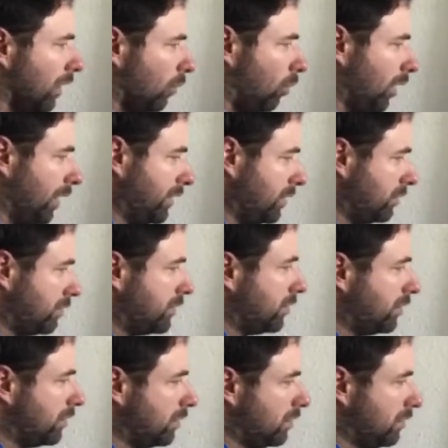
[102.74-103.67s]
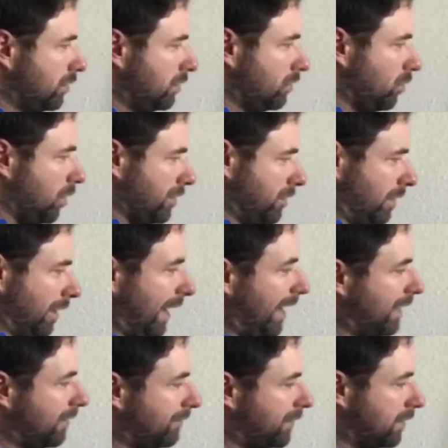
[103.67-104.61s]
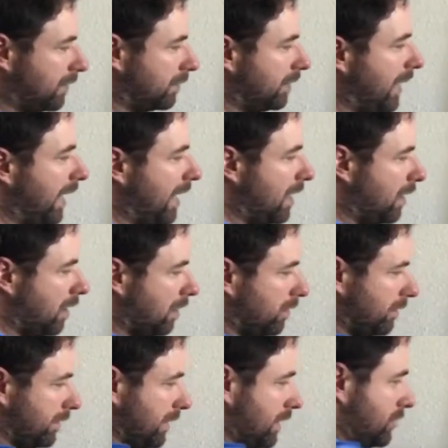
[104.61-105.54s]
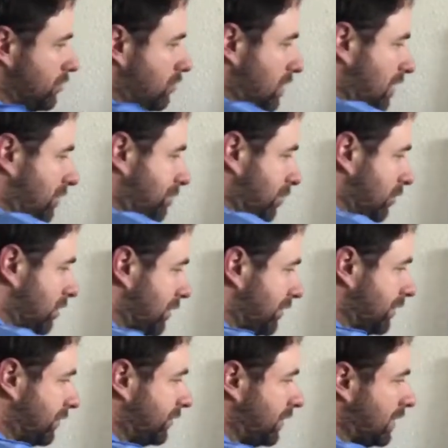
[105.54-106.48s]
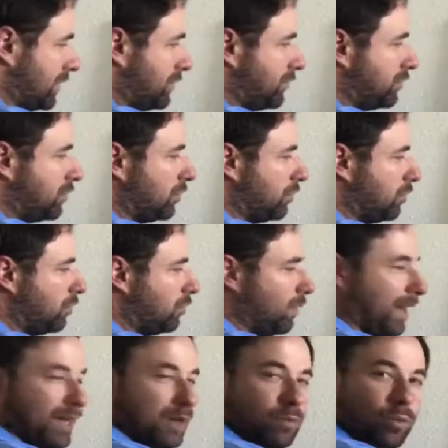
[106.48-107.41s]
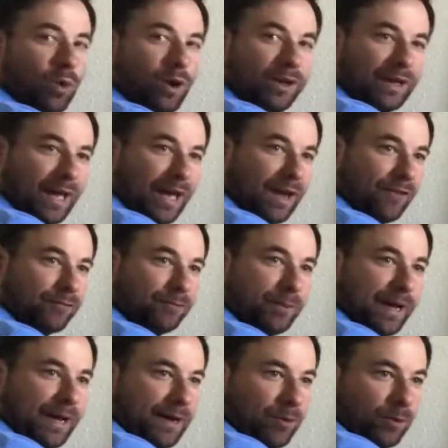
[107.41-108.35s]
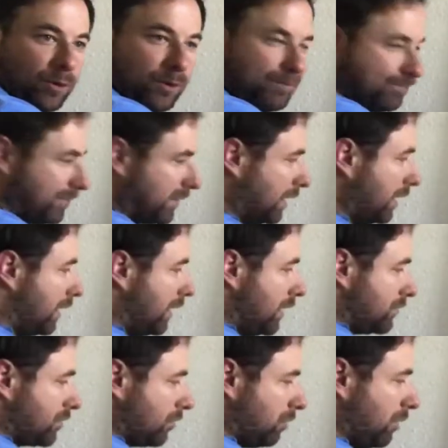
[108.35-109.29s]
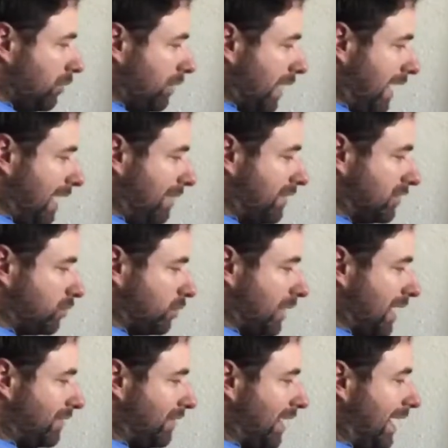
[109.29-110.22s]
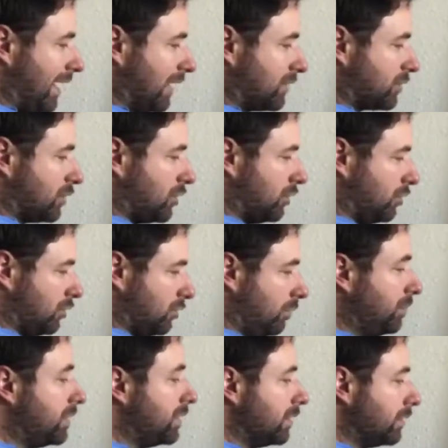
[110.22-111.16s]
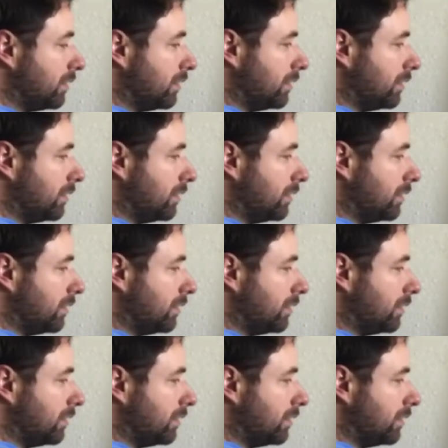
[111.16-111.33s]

What you have here now is you have parentheses to a 1/2 power. So what we have is we have x cubed